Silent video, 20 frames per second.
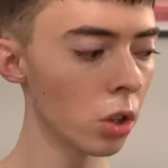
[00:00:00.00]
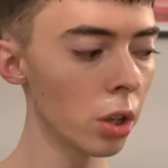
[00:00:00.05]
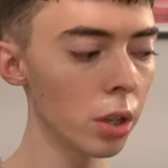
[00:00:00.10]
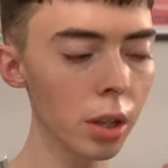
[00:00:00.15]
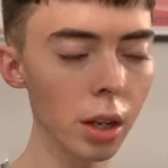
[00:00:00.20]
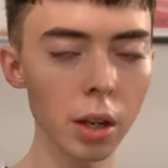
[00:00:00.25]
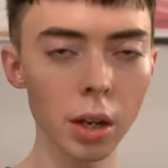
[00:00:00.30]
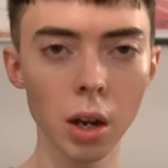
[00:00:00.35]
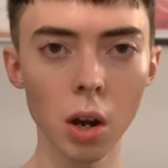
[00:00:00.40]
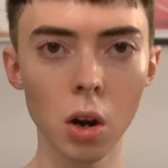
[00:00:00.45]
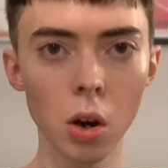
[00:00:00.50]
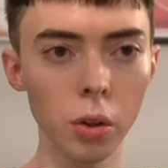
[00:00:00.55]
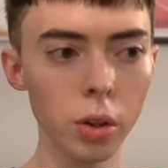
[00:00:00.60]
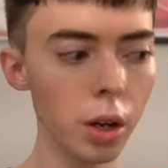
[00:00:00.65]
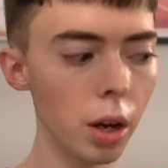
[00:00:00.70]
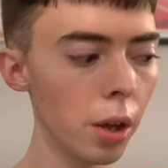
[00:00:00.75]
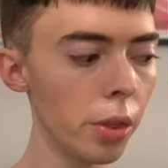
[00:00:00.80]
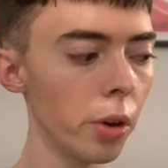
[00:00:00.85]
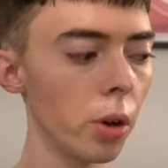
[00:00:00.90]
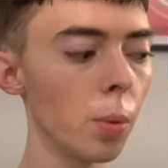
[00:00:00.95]
just like all
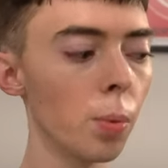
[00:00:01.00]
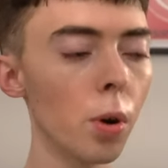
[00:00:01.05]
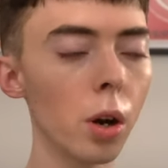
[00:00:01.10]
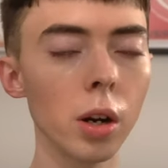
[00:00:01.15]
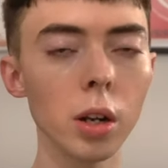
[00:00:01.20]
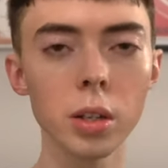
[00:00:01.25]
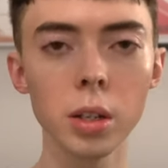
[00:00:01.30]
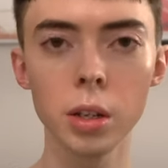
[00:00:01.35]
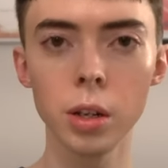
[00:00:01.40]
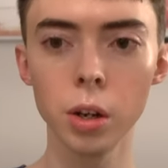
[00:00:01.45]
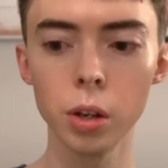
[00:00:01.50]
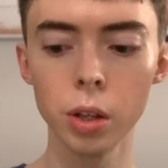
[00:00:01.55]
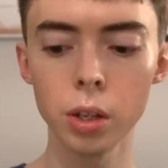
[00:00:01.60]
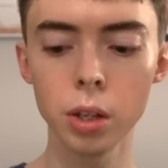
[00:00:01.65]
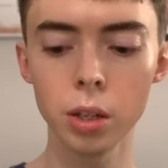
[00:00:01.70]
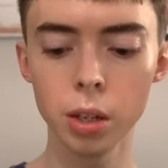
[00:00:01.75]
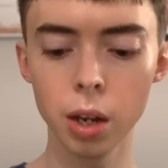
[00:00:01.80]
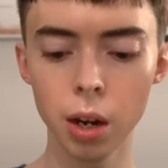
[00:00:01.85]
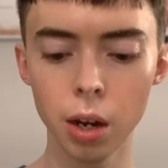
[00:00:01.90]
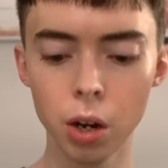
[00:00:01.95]
the other products in here, this
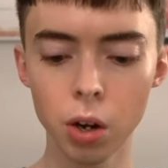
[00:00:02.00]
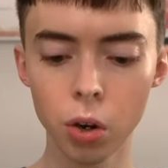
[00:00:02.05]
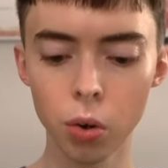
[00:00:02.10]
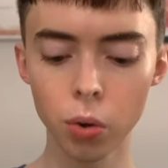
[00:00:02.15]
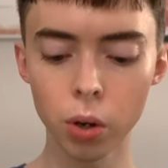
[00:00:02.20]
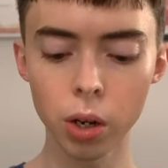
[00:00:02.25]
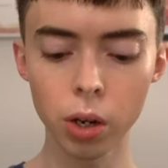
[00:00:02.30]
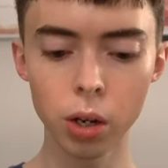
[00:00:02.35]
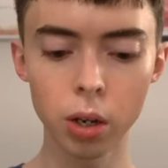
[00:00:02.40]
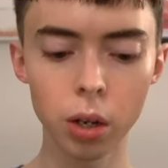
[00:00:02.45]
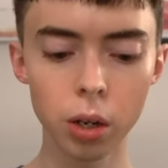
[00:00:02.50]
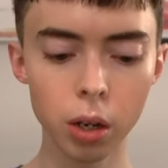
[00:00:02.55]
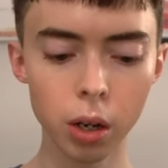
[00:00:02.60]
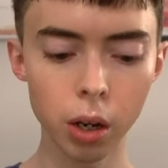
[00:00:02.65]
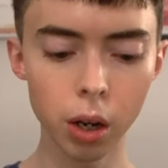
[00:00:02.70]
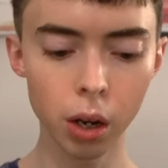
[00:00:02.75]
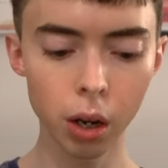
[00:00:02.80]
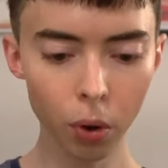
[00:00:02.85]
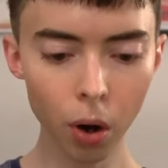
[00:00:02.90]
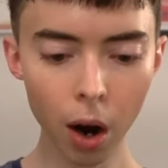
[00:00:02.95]
is a
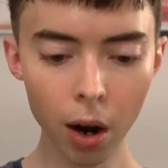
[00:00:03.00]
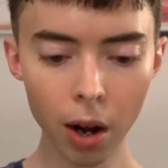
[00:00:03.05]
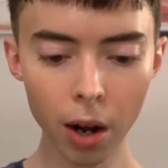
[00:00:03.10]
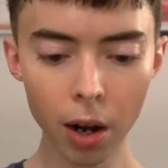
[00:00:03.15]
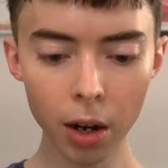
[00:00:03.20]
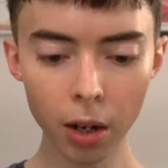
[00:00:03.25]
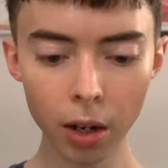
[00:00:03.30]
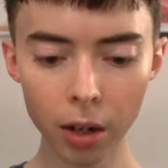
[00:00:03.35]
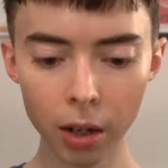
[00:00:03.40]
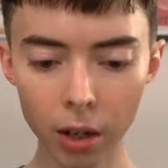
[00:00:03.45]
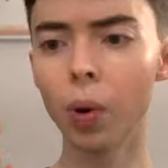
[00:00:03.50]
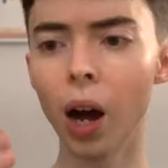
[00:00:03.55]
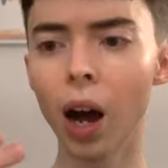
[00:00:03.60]
Korean product.